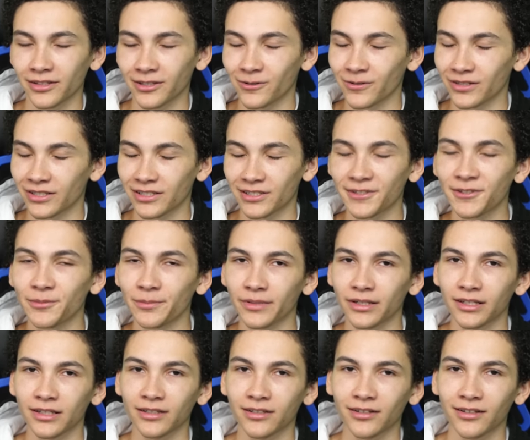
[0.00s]
There were just too
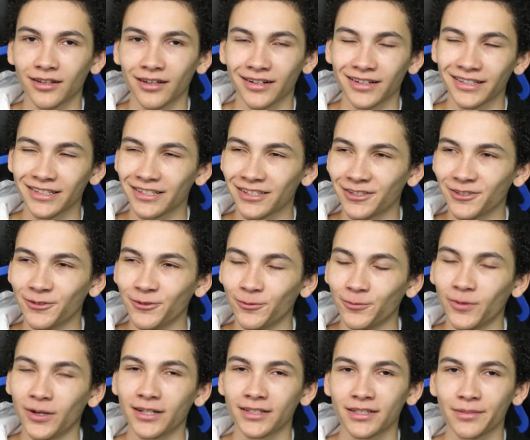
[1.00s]
many, and I just
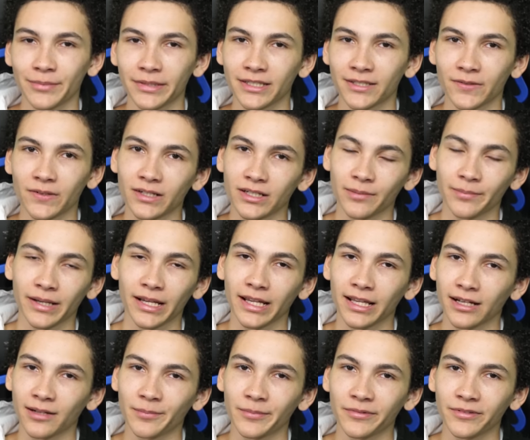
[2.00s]
don't want to be surrounded by
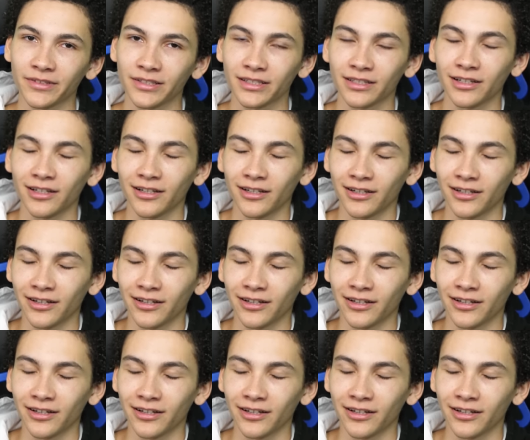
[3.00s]
animals.